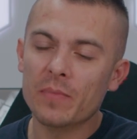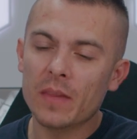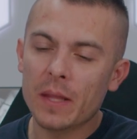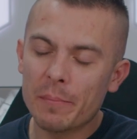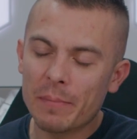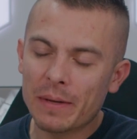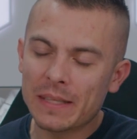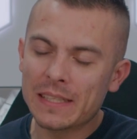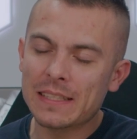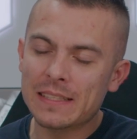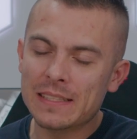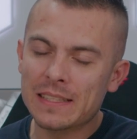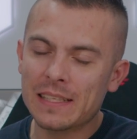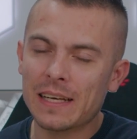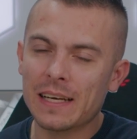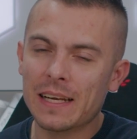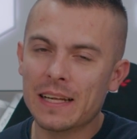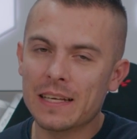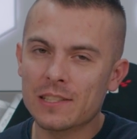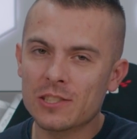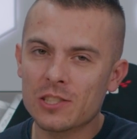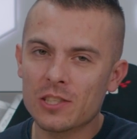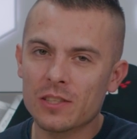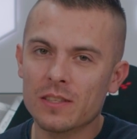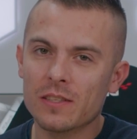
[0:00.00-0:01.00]
But the Steel
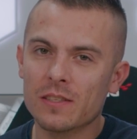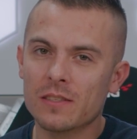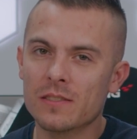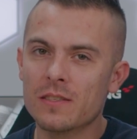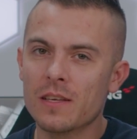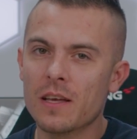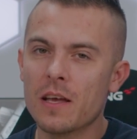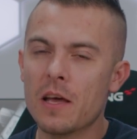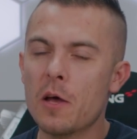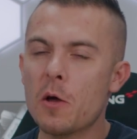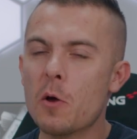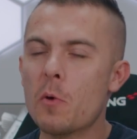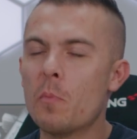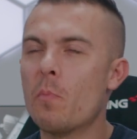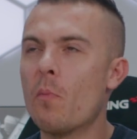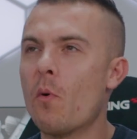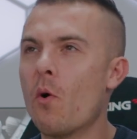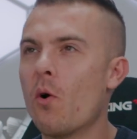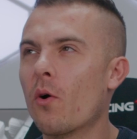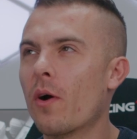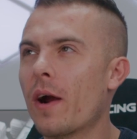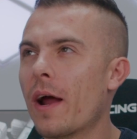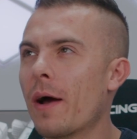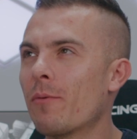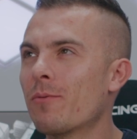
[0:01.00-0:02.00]
Legend is
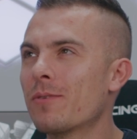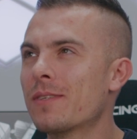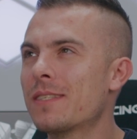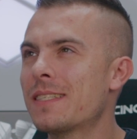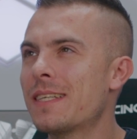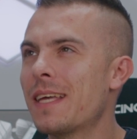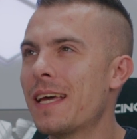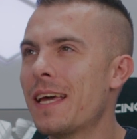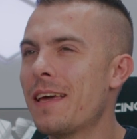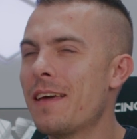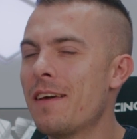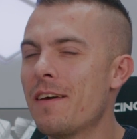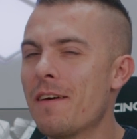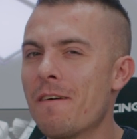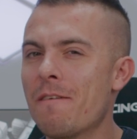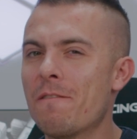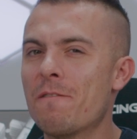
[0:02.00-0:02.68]
more, I would say,